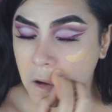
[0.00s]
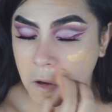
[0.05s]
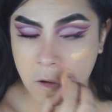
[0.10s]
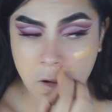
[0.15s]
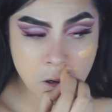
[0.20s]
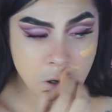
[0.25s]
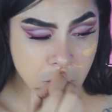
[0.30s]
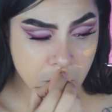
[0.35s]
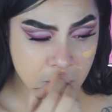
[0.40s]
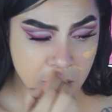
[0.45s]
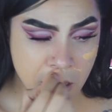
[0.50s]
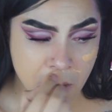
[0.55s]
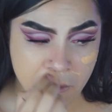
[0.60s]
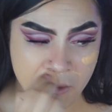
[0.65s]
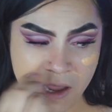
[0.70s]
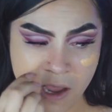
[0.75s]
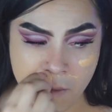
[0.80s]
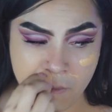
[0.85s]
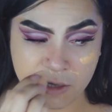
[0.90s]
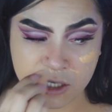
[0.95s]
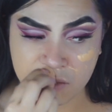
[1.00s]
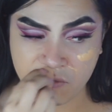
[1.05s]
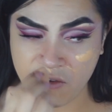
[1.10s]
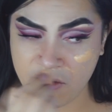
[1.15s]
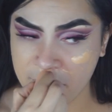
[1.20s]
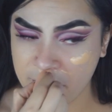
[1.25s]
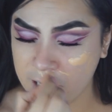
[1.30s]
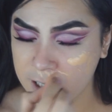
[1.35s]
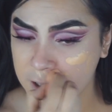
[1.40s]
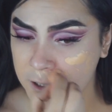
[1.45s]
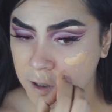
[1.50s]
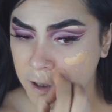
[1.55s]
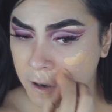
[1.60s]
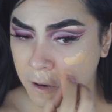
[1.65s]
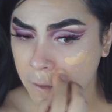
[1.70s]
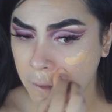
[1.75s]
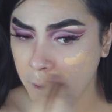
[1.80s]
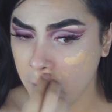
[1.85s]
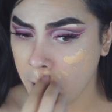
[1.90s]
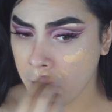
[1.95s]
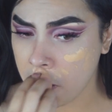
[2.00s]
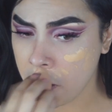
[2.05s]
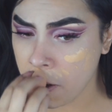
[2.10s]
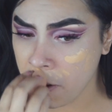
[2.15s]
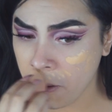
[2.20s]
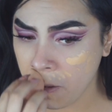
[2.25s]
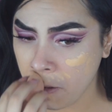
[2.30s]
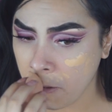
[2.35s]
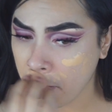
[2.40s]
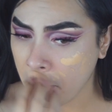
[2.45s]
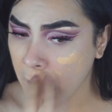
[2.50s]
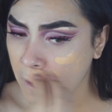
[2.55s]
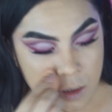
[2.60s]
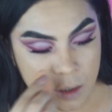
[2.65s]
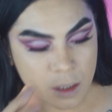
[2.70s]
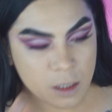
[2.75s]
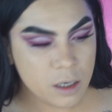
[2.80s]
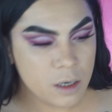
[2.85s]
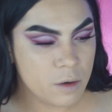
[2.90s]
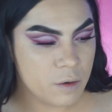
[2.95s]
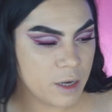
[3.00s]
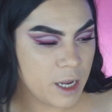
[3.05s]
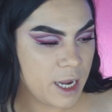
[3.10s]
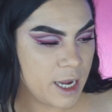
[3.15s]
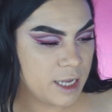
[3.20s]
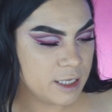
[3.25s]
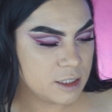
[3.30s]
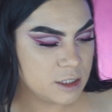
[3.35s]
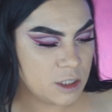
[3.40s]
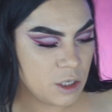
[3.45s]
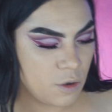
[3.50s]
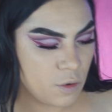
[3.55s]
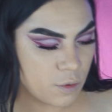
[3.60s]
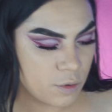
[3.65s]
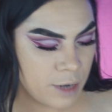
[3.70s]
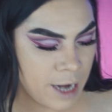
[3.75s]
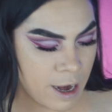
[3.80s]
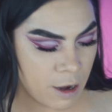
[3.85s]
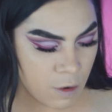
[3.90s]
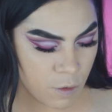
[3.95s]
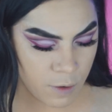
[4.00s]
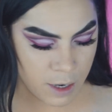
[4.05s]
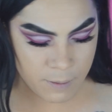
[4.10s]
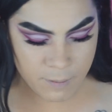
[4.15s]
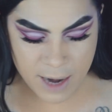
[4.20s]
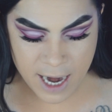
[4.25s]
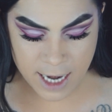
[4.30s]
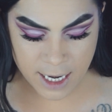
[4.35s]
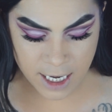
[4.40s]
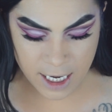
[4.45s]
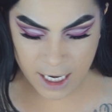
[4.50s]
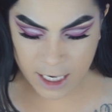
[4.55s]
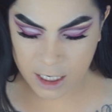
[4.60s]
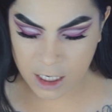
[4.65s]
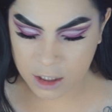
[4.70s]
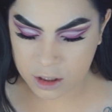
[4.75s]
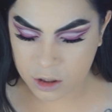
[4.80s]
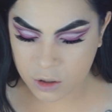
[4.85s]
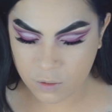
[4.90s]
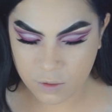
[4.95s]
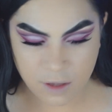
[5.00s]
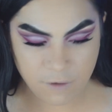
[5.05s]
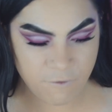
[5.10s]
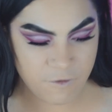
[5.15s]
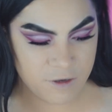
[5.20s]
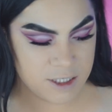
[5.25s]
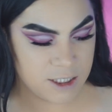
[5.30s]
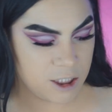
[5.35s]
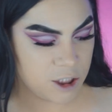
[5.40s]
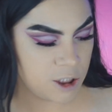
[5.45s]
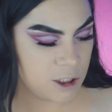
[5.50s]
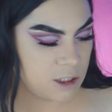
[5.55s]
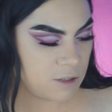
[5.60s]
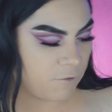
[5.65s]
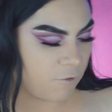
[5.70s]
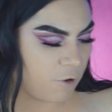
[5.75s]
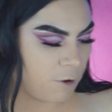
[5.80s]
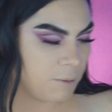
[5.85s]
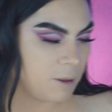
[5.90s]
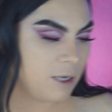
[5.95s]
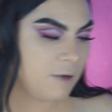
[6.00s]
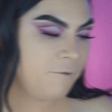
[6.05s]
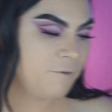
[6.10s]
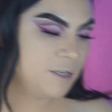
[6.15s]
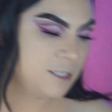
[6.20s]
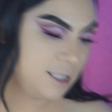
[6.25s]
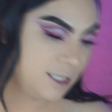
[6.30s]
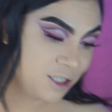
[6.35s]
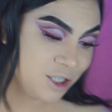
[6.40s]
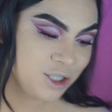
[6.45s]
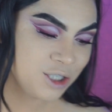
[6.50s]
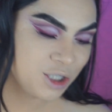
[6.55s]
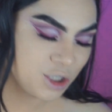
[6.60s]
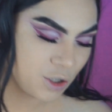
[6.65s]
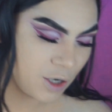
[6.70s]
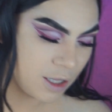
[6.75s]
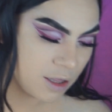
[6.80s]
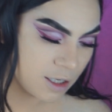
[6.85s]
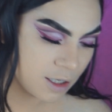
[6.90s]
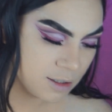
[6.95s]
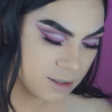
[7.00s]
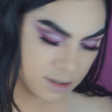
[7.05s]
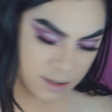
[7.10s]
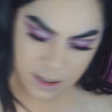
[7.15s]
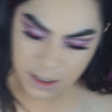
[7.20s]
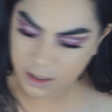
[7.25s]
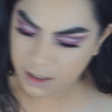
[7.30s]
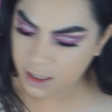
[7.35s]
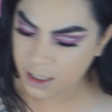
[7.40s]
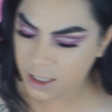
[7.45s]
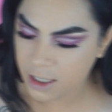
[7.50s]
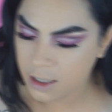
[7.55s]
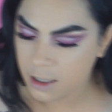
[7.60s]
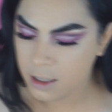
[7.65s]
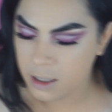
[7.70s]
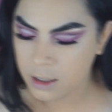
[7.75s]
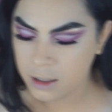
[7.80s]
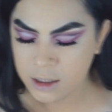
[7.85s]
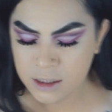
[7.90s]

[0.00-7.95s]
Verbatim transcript: Are you gonna tell me how much foundation I put on? Okay, so now going back into the Physicians Formula Physician Strength Concealer.